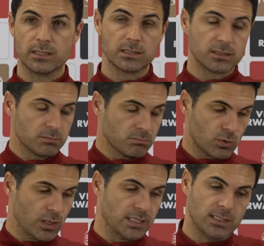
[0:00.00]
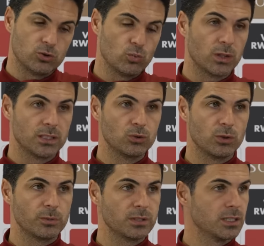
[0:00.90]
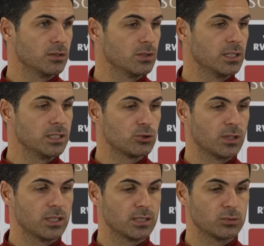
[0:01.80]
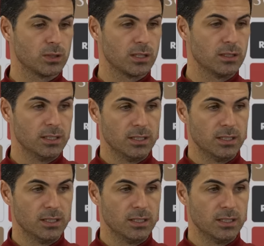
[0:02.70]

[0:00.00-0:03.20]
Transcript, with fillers: It's related to what they do every single day in training as well.